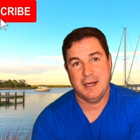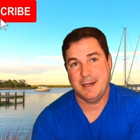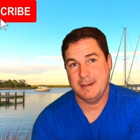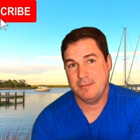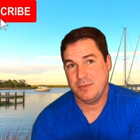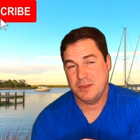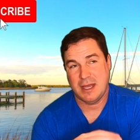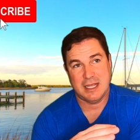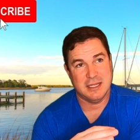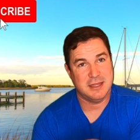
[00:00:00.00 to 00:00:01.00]

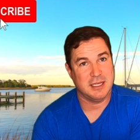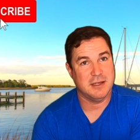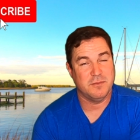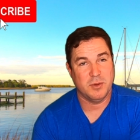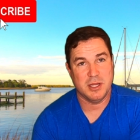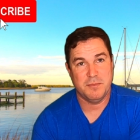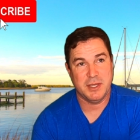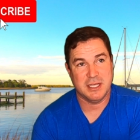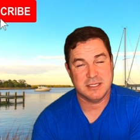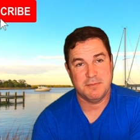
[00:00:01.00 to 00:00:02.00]
I can think of one of the
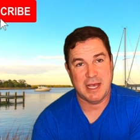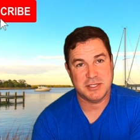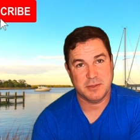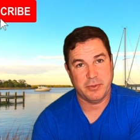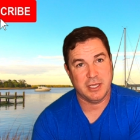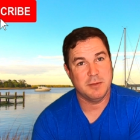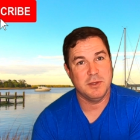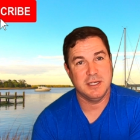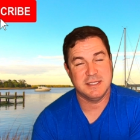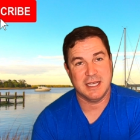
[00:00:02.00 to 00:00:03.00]
biggest master plan
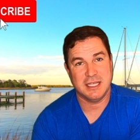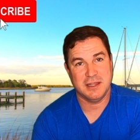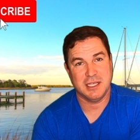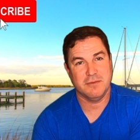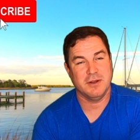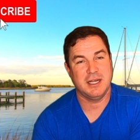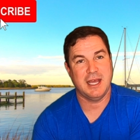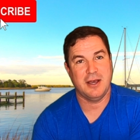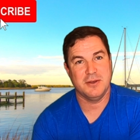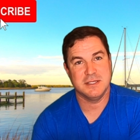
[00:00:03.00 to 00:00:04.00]
communities I can think of right
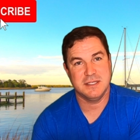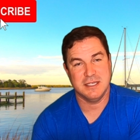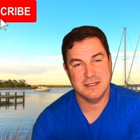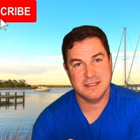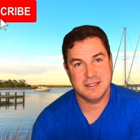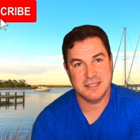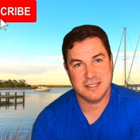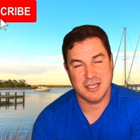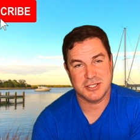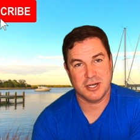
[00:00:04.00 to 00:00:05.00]
now is the
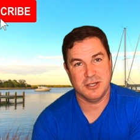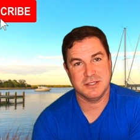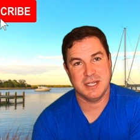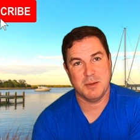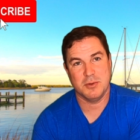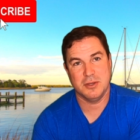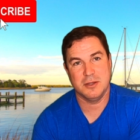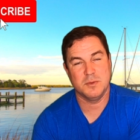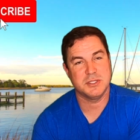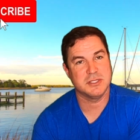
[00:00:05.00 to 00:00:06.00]
St. Charles
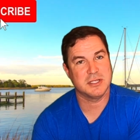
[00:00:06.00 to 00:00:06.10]
neighborhood, which